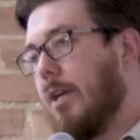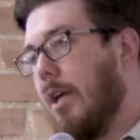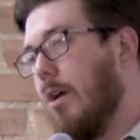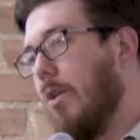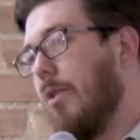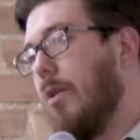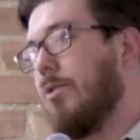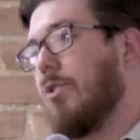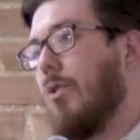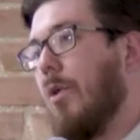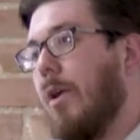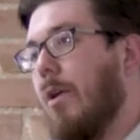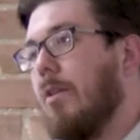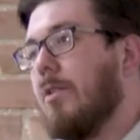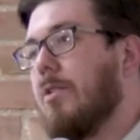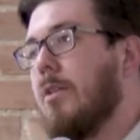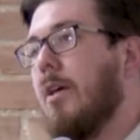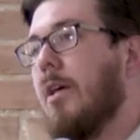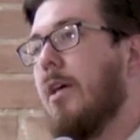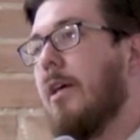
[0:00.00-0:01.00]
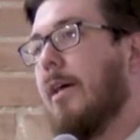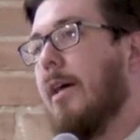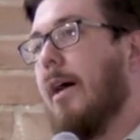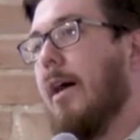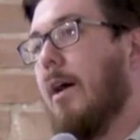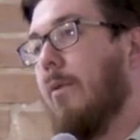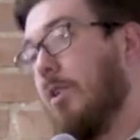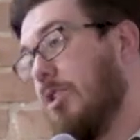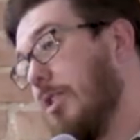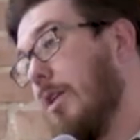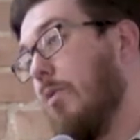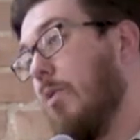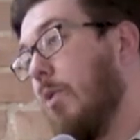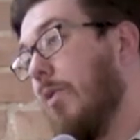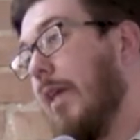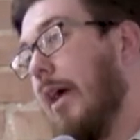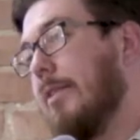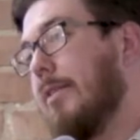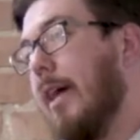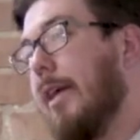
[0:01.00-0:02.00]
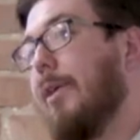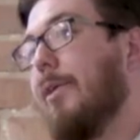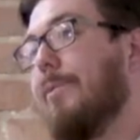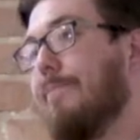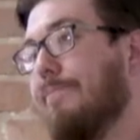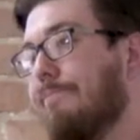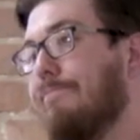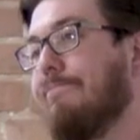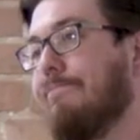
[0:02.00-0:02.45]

kill those critters, uh, which then ruin that cycle.